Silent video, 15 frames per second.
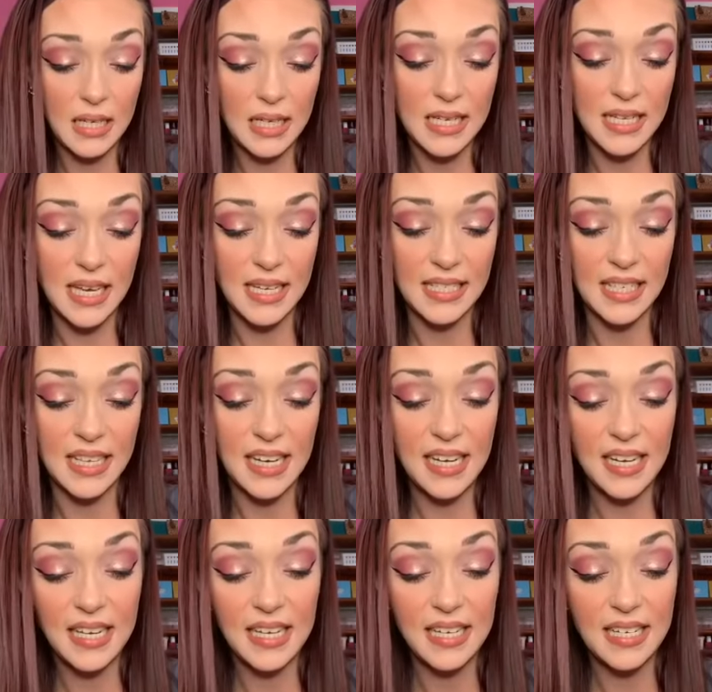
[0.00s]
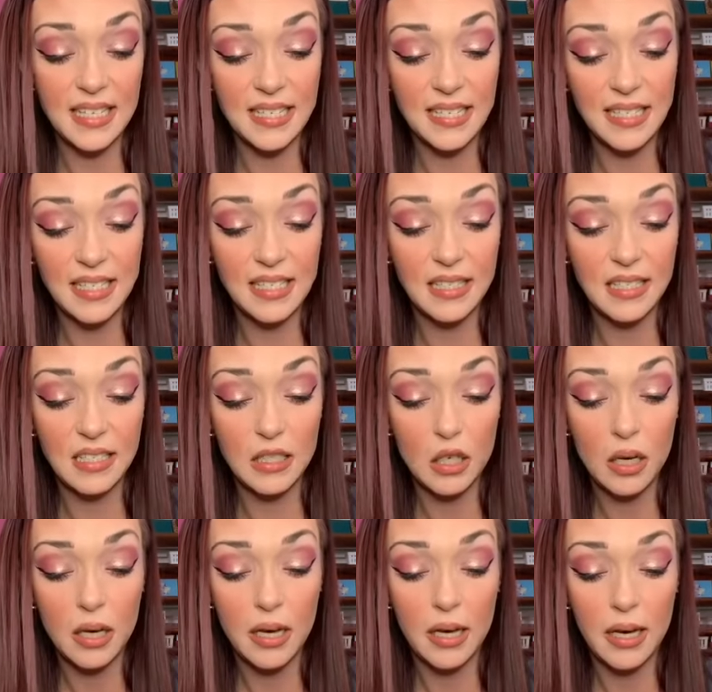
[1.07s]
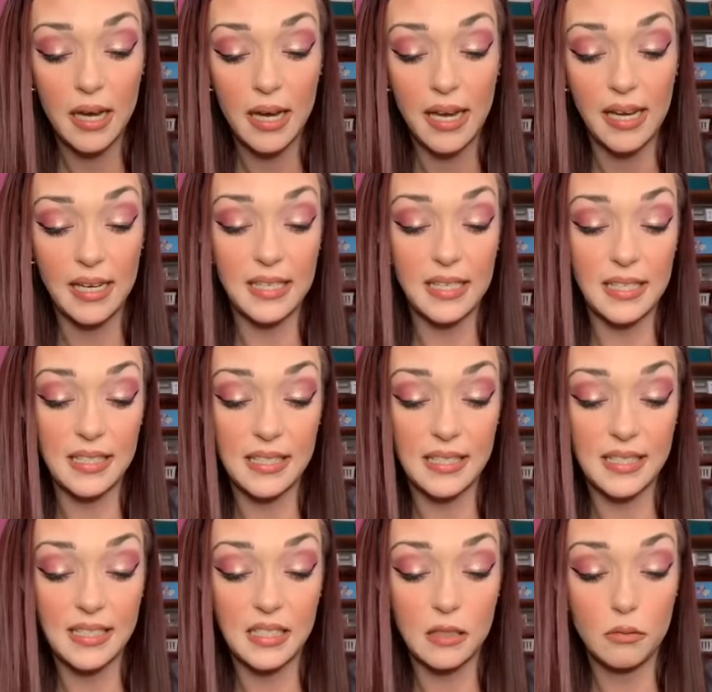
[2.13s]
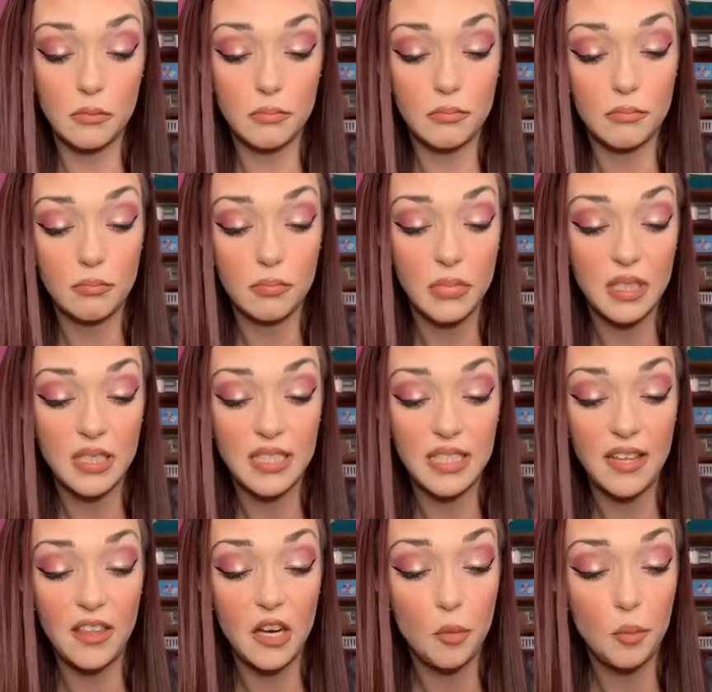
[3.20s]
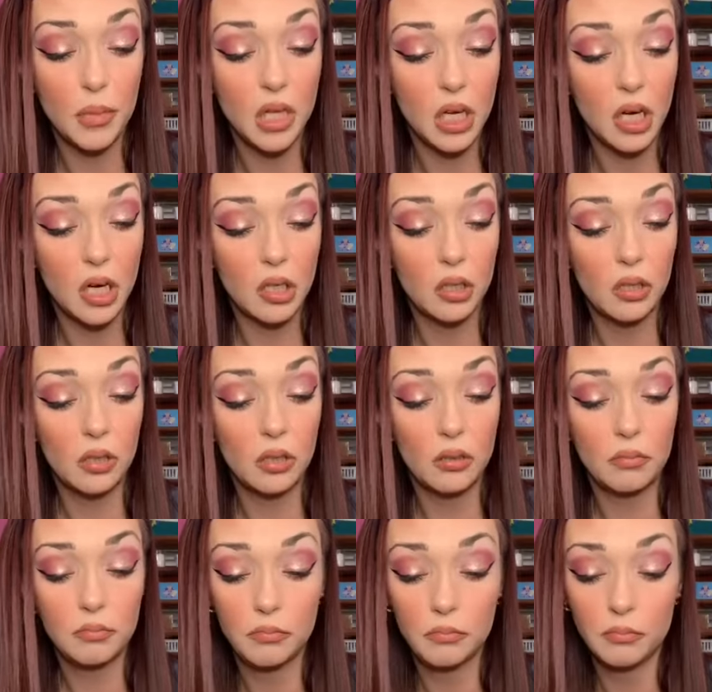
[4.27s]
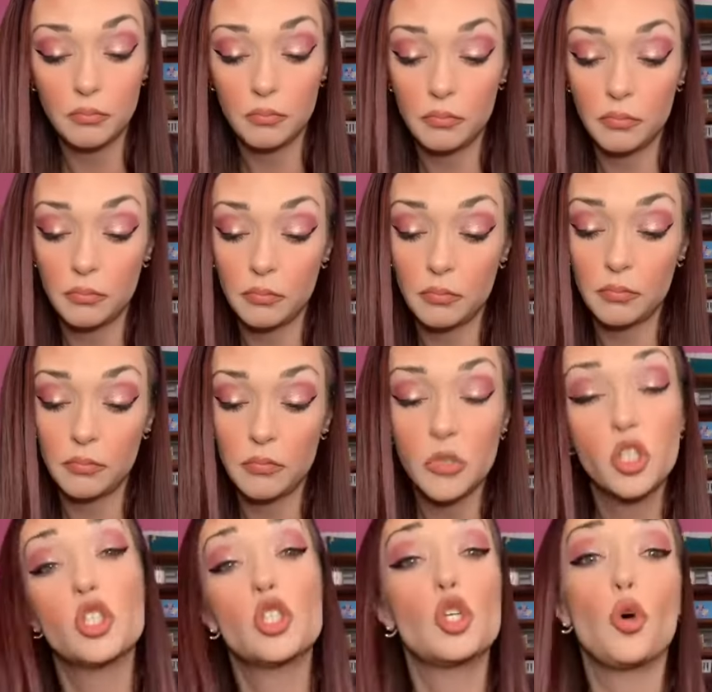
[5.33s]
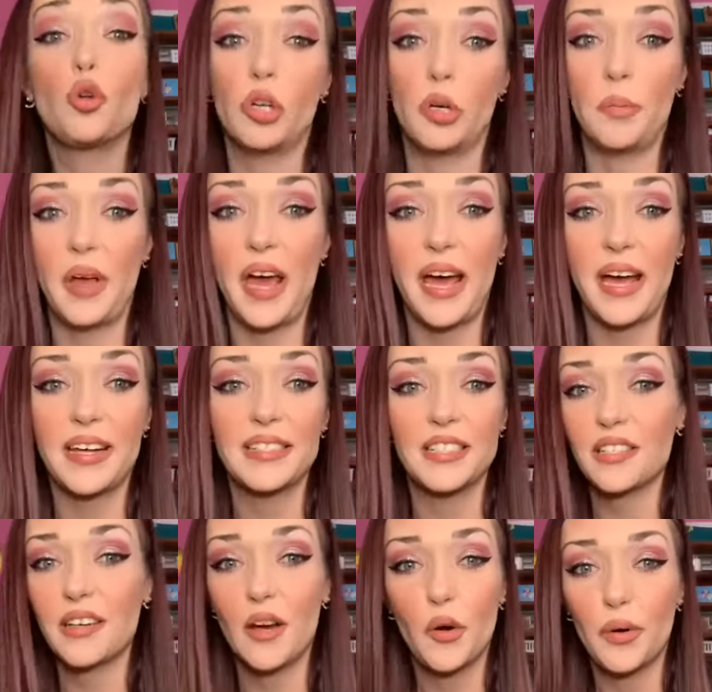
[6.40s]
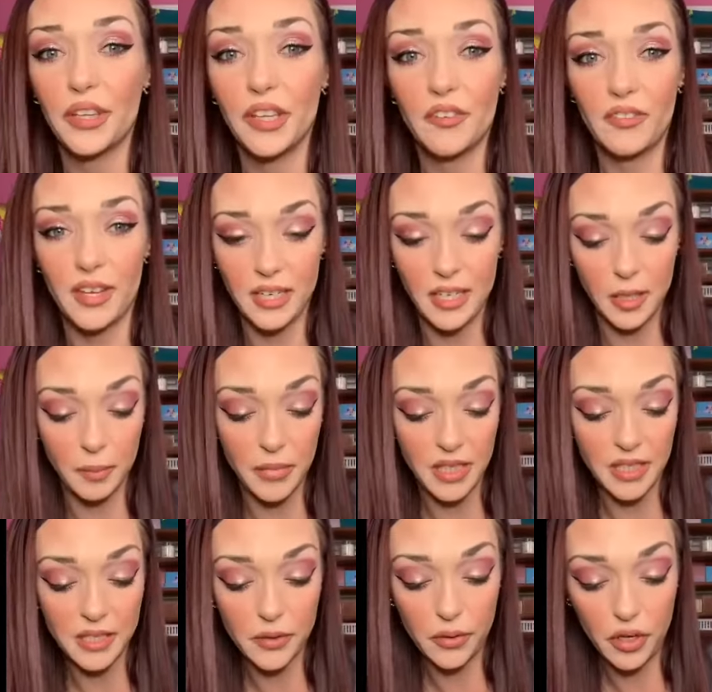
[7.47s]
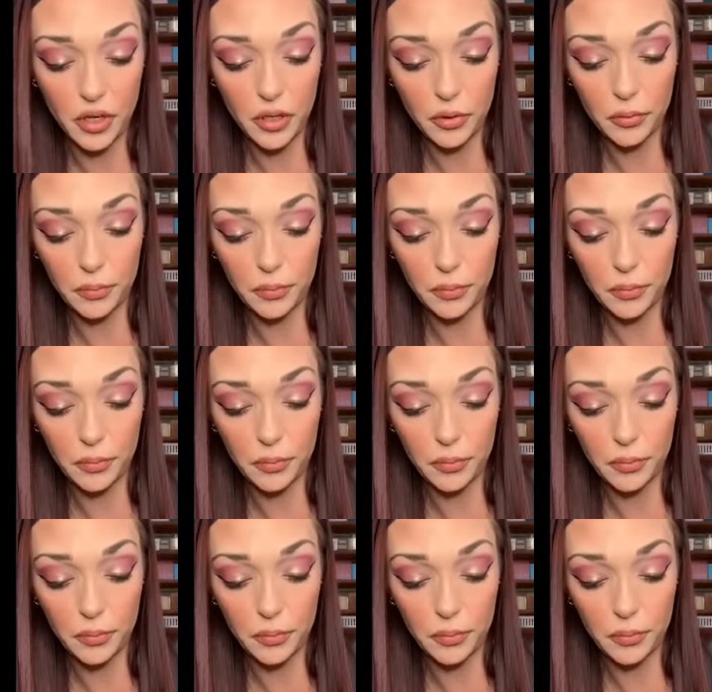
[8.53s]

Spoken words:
Yes, it is. And it's, does it say the name of the color? Shoulder Pads. Oh, I love that name, and that's so cute.